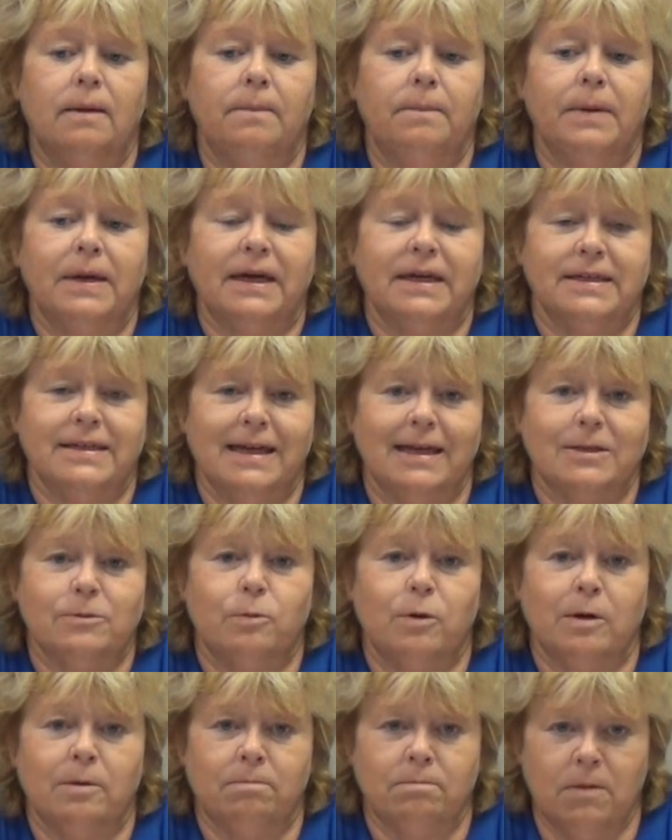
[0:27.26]
Because that's
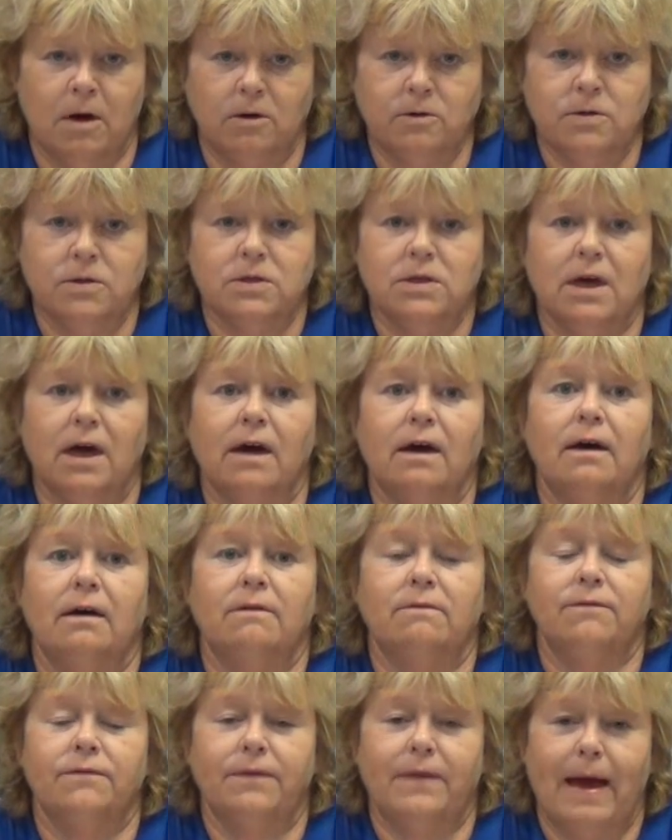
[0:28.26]
where most
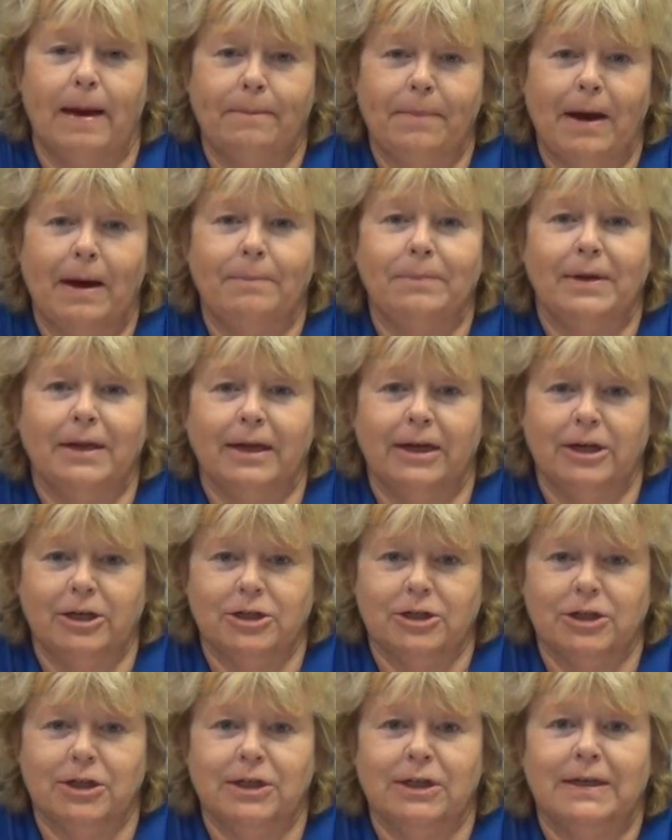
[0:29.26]
of that
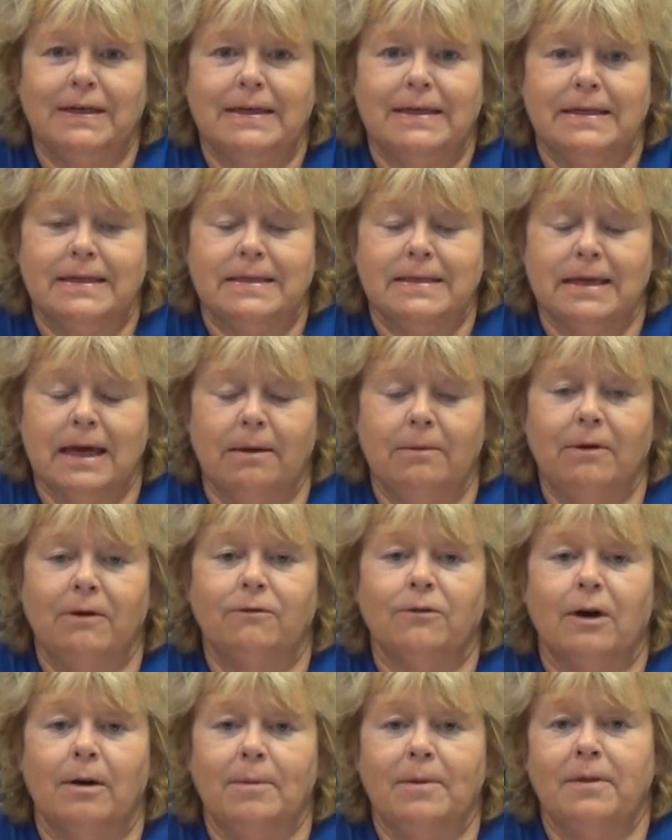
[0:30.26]
population is coming
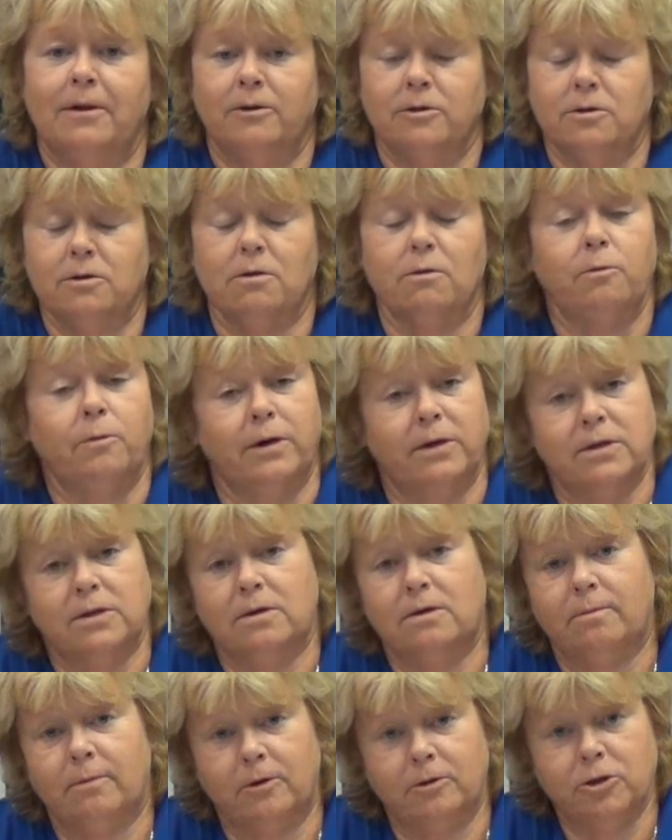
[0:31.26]
from, and those are the ones
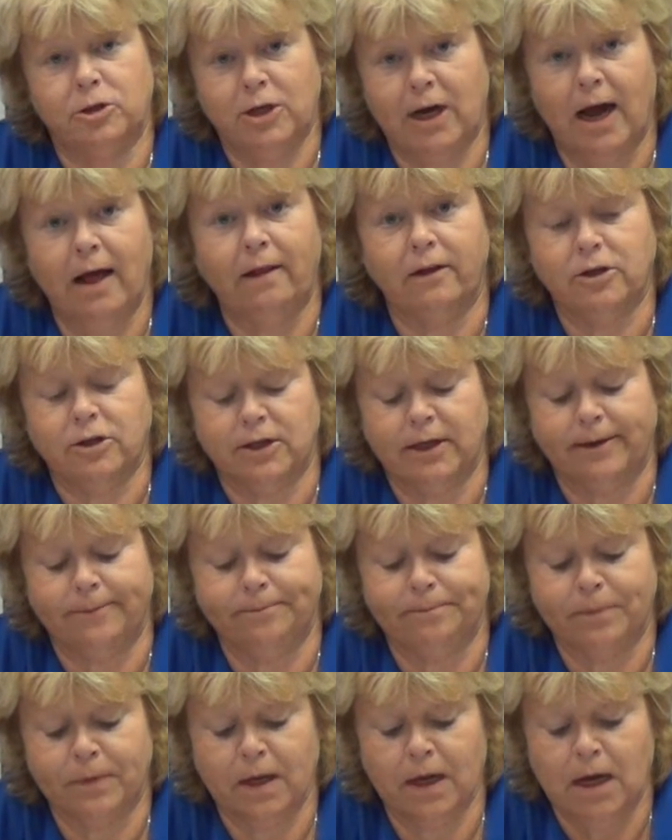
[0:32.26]
that are most challenging.
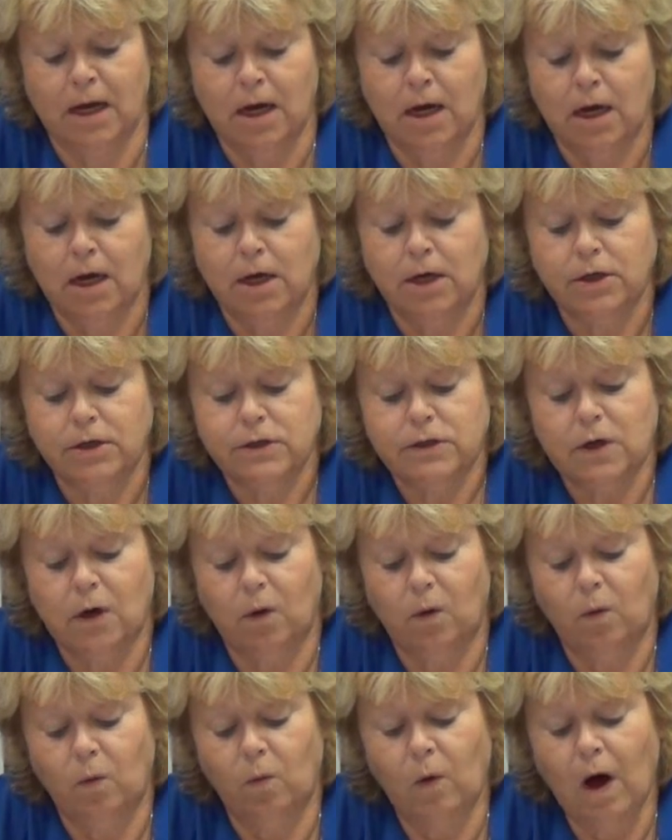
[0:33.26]

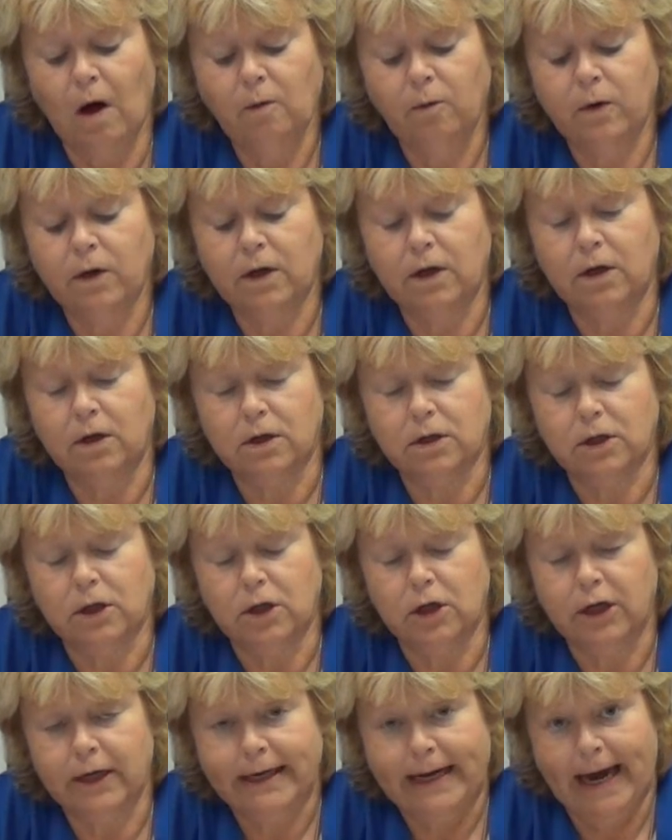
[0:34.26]
So what we'll
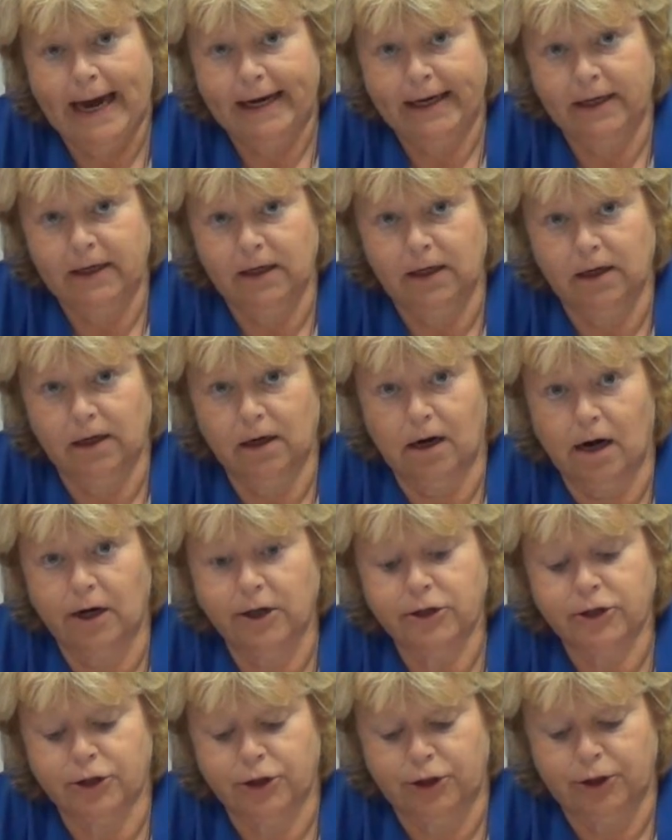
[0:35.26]
look at here
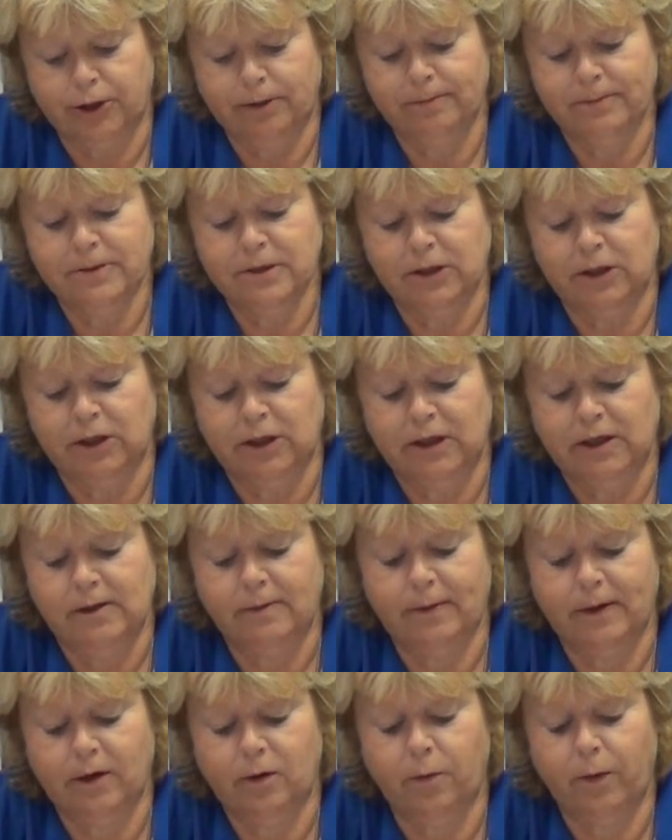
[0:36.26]
are terms that you need to
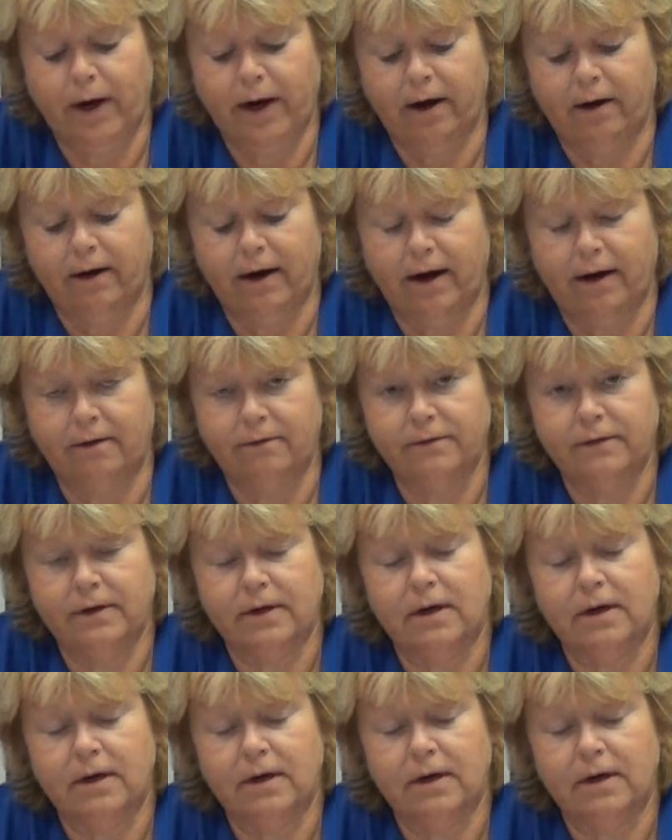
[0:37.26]
be aware of.